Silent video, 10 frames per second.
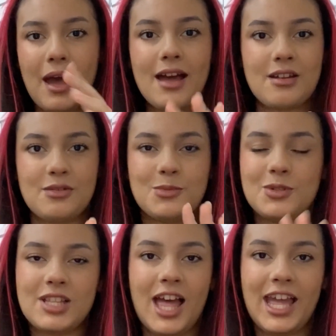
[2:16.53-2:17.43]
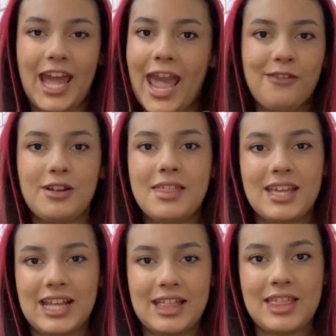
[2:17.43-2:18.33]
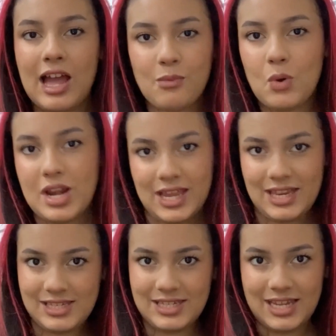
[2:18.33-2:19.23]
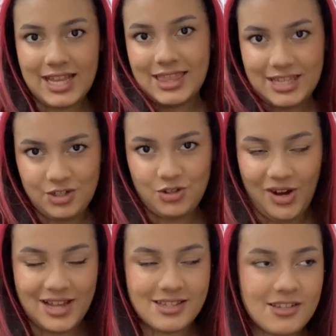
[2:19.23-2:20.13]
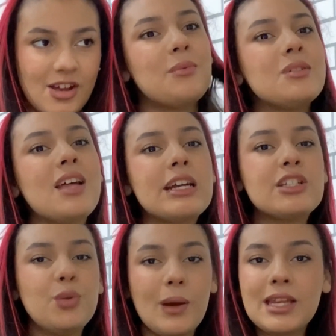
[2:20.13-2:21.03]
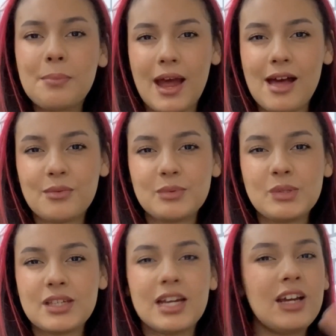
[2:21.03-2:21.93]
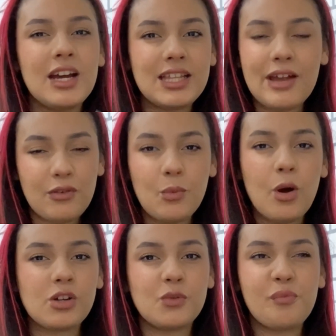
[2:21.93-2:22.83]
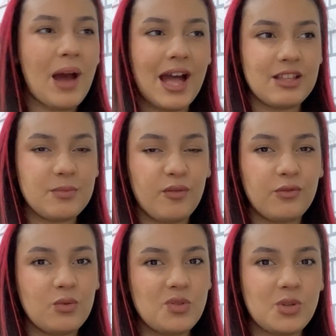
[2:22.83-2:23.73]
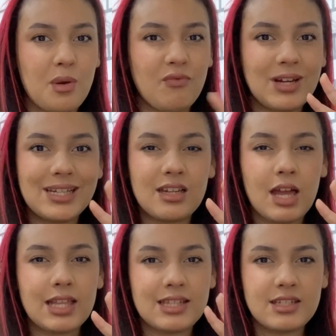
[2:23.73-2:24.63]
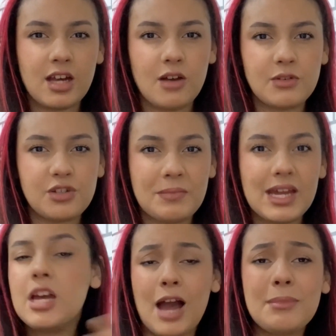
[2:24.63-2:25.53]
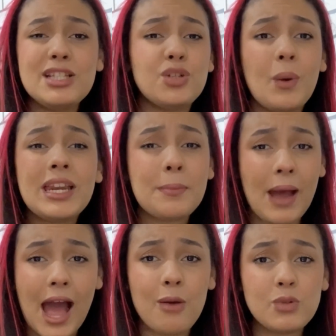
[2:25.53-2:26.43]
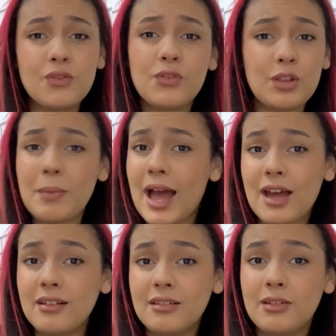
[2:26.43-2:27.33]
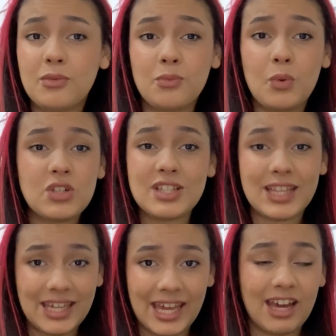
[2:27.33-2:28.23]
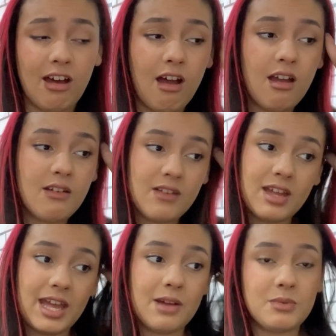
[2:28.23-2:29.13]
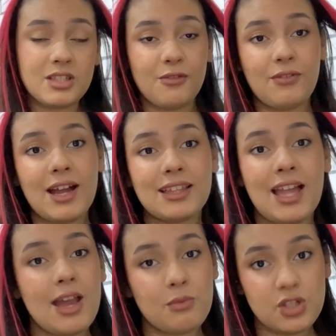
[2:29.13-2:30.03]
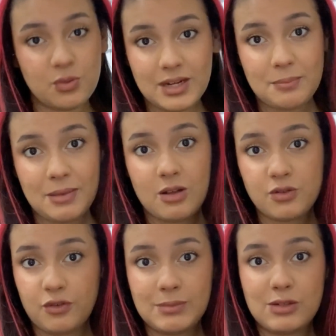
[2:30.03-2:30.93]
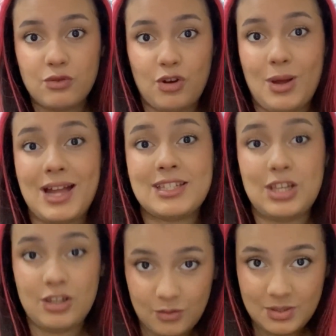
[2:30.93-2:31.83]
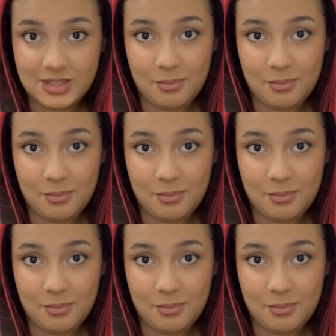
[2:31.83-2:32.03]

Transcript: pattern was like everything that I wanted in this dress. It was like £20 and I had never worked with patterns before, so it really like discouraged me. I mean, £20 for the pattern wasn't the kicker. It was the fact that it was £20 for me not know how to use